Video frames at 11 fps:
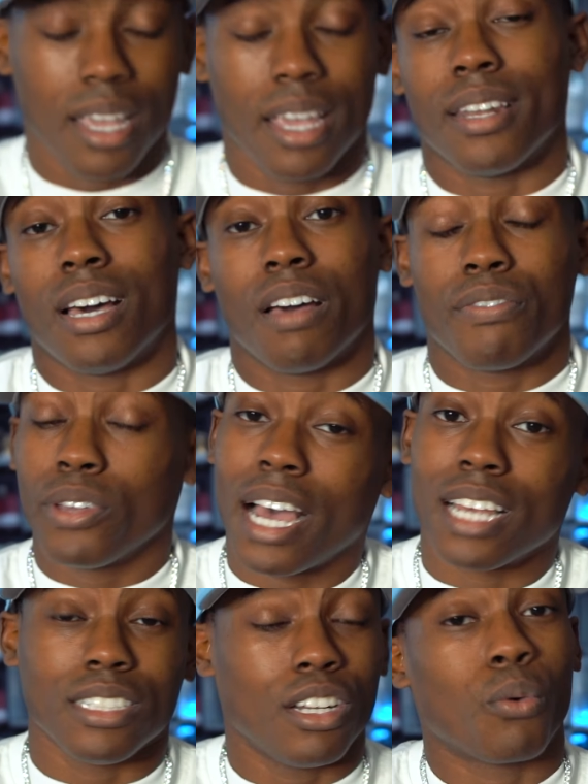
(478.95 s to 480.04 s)
And uh, if you
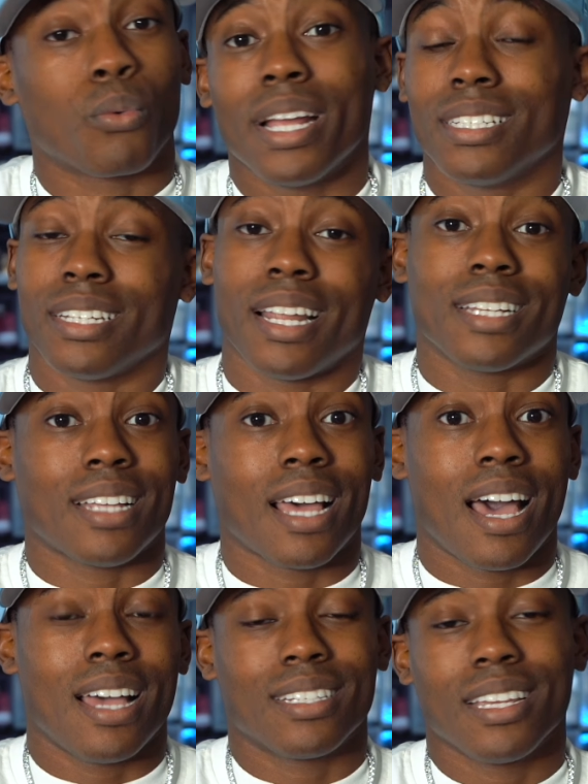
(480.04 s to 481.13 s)
guys, you know, ranging that
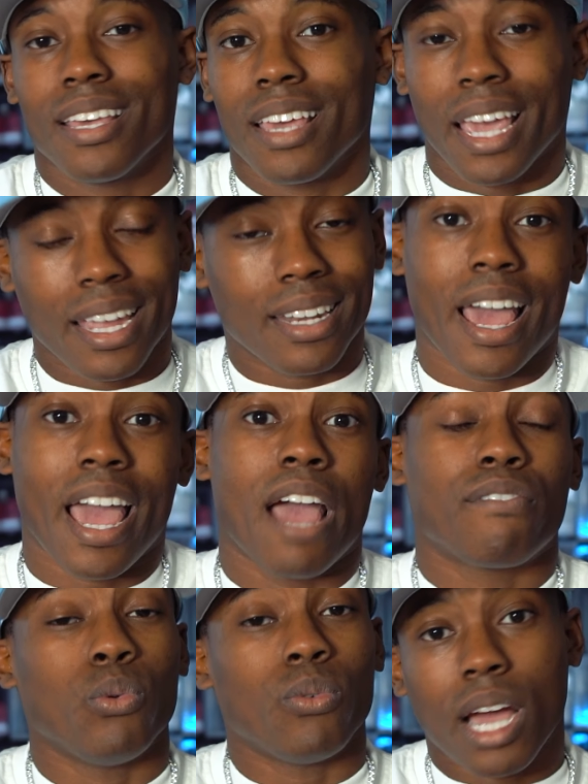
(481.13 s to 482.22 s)
size eight and a
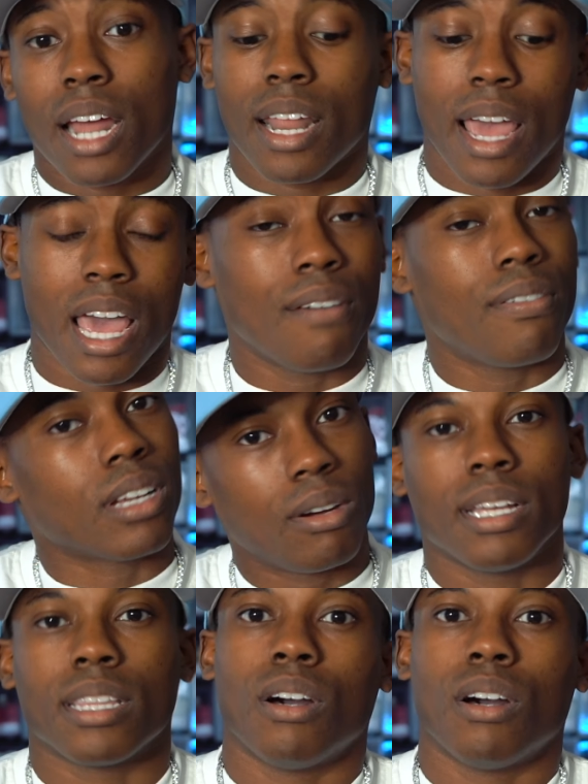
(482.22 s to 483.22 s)
half through nine and a half, go hit the